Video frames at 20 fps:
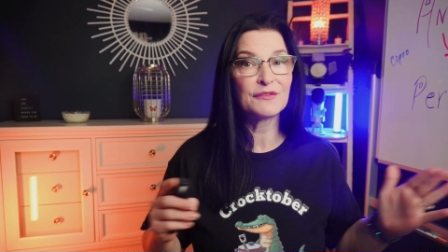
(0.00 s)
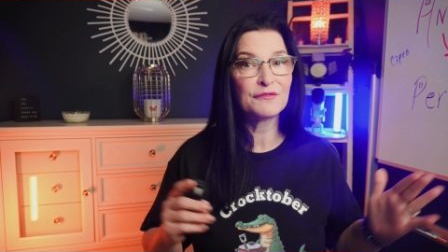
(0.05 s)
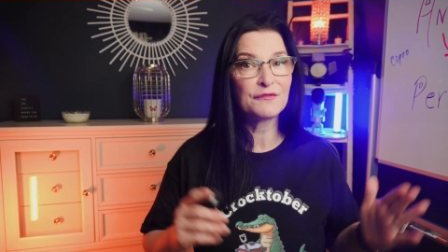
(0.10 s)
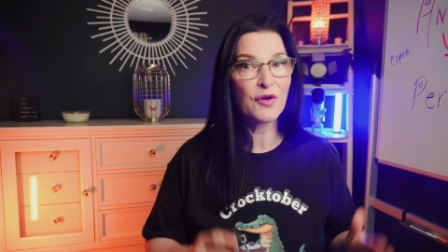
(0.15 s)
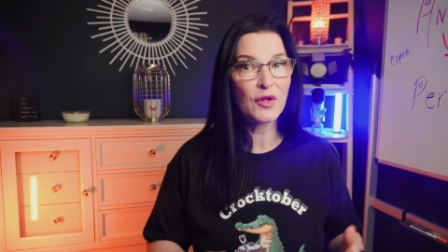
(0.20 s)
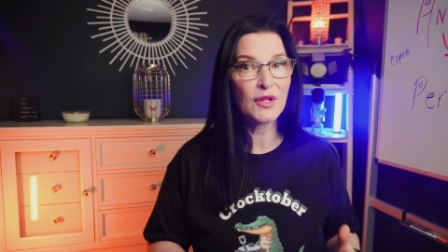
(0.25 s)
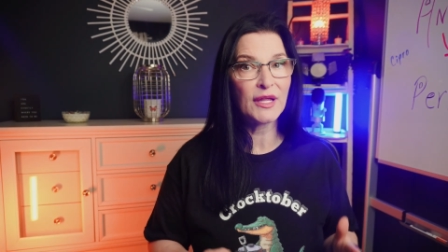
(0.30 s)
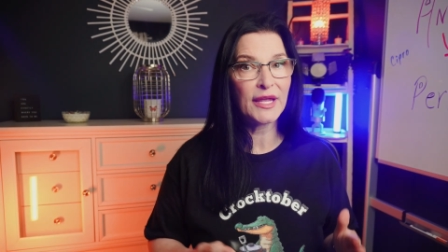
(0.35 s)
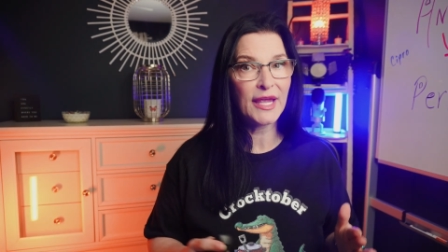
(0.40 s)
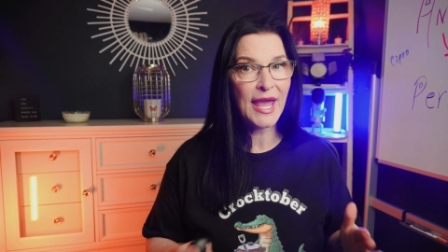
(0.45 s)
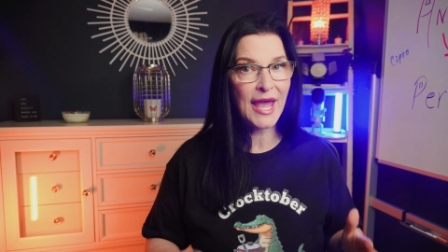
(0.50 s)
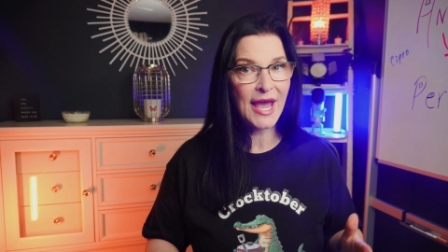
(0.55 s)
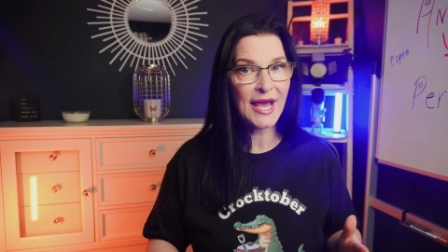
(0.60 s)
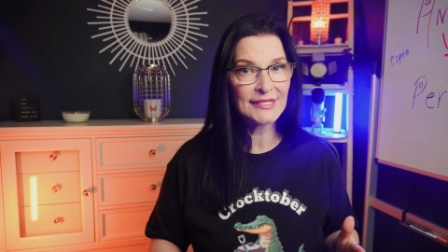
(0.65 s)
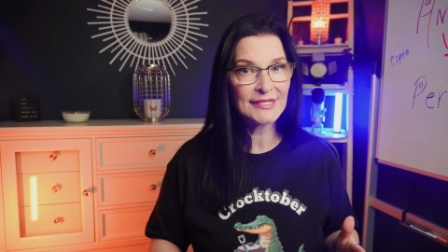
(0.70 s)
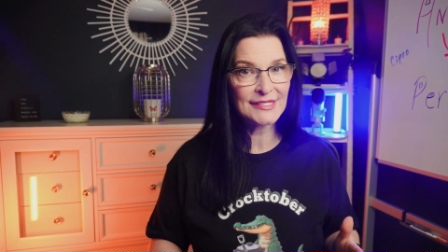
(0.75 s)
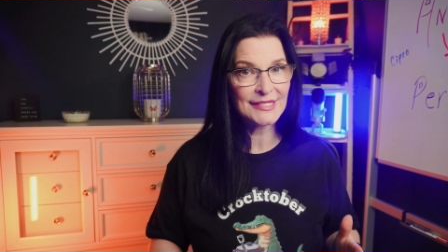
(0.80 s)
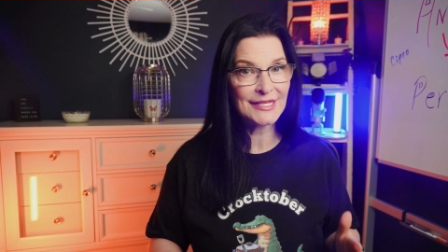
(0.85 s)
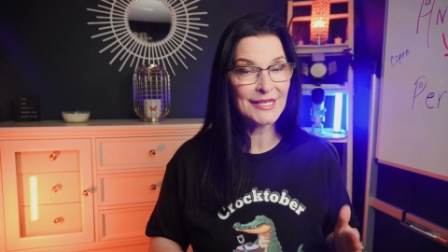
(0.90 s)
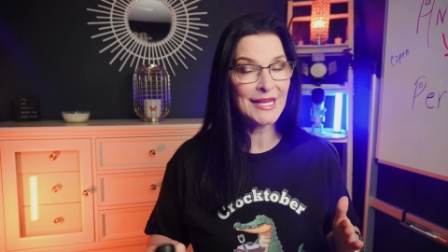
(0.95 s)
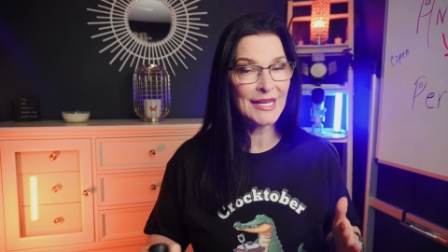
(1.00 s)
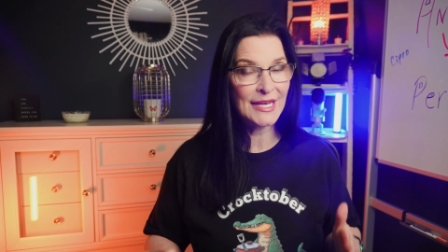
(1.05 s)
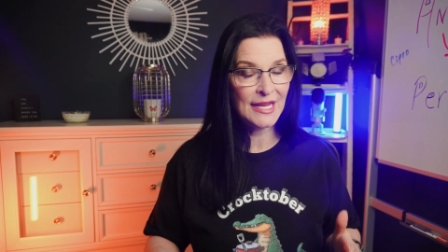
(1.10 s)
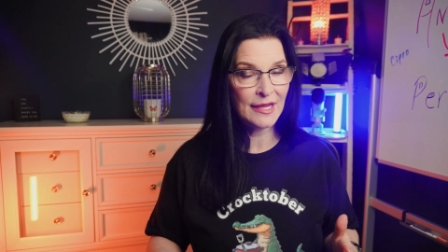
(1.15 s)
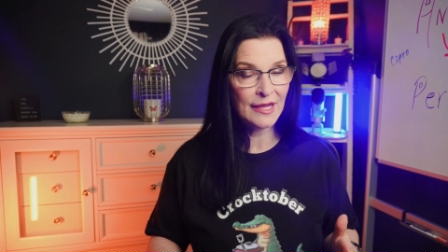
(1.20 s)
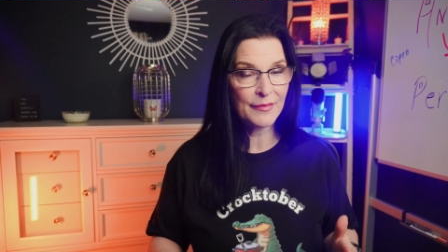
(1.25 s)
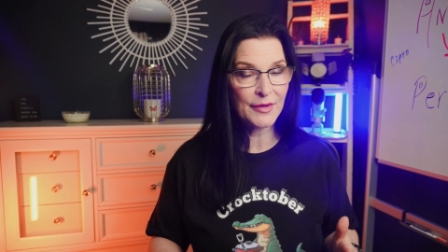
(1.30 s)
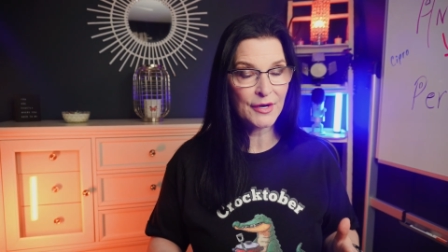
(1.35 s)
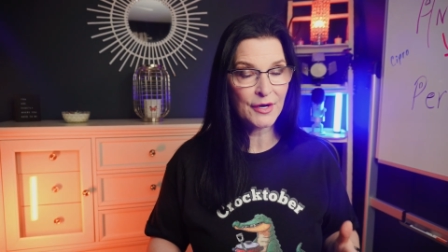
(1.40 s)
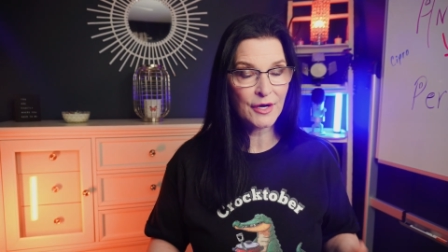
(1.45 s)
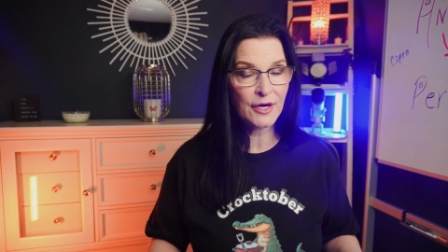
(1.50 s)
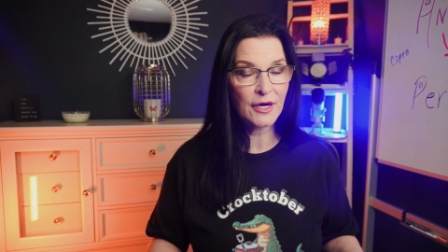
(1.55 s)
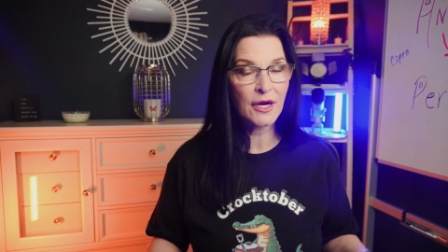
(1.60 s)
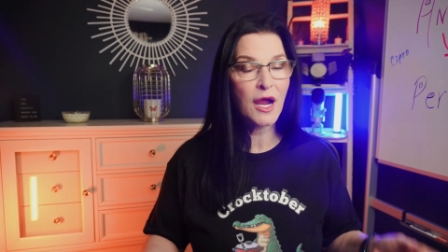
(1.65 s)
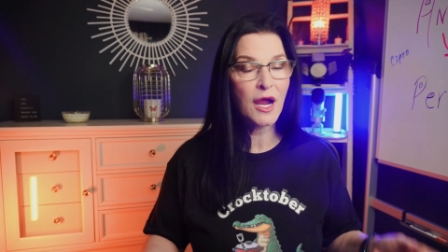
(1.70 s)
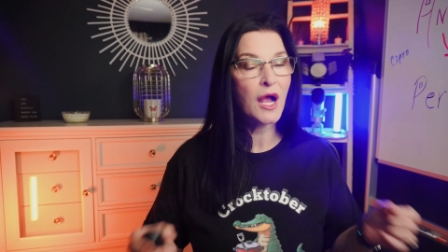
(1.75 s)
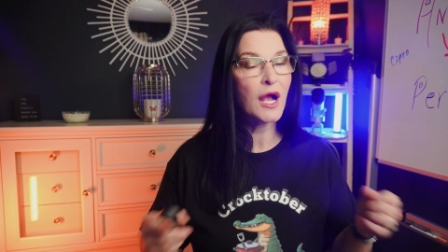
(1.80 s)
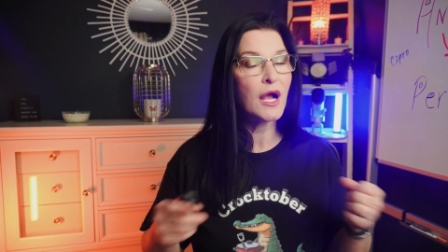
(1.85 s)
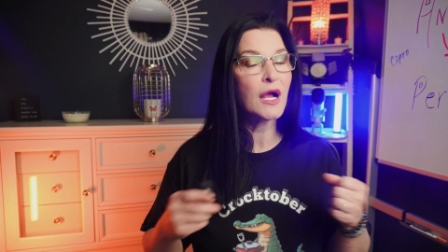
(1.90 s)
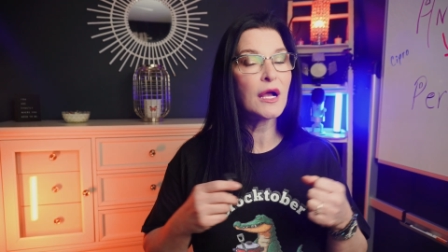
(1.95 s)
folic acid inhibitor
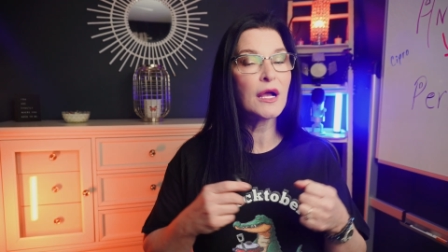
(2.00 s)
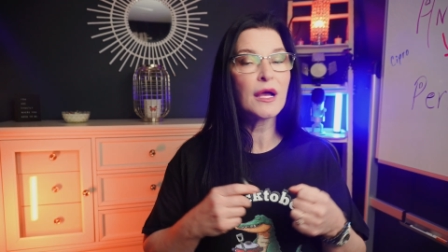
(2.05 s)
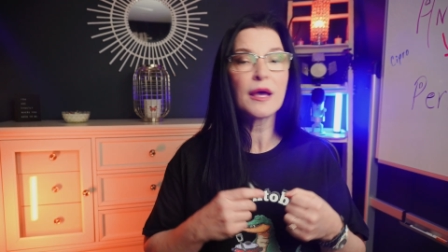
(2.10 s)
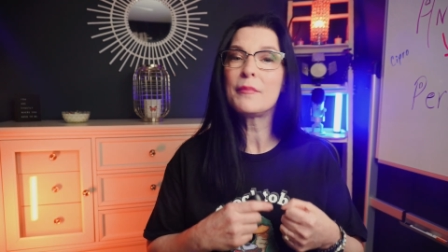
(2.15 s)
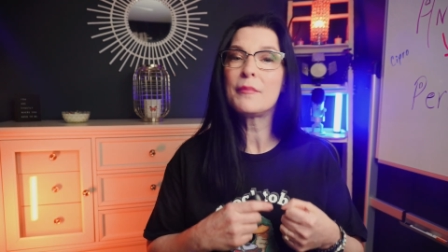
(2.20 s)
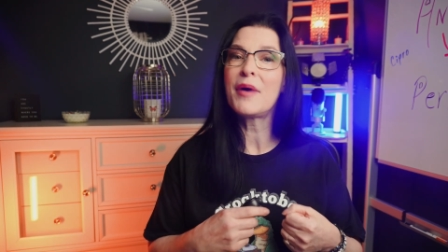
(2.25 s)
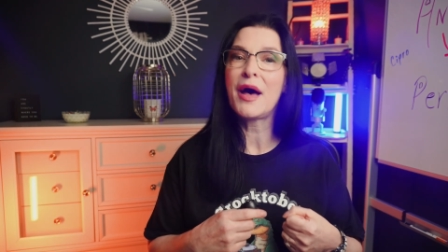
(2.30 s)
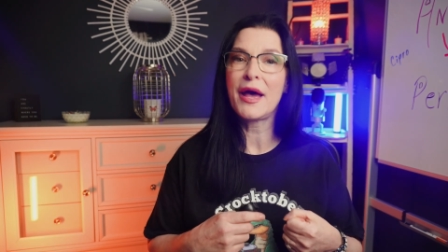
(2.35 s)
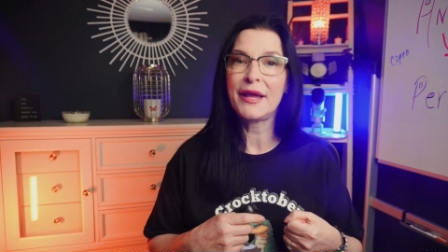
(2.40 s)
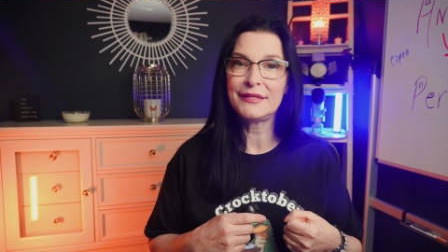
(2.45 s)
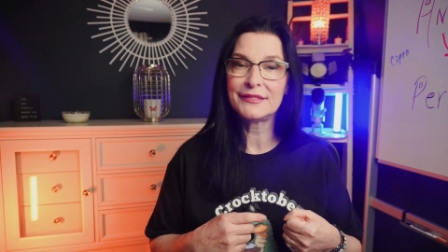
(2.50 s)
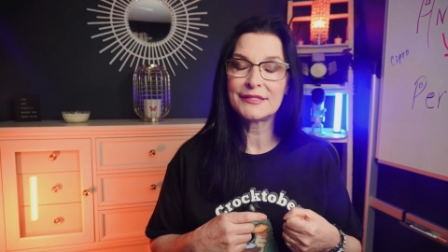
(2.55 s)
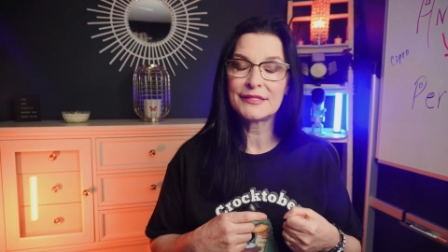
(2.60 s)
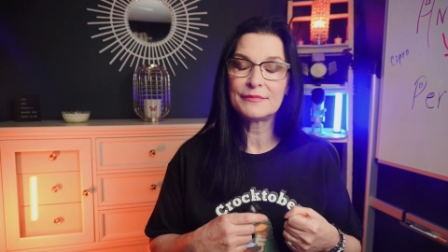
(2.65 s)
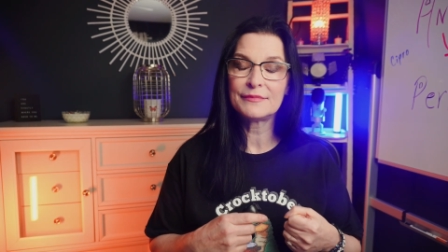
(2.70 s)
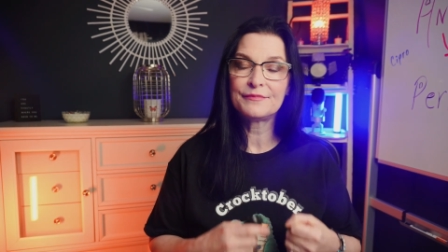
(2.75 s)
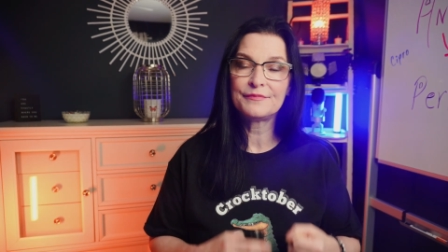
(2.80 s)
combined.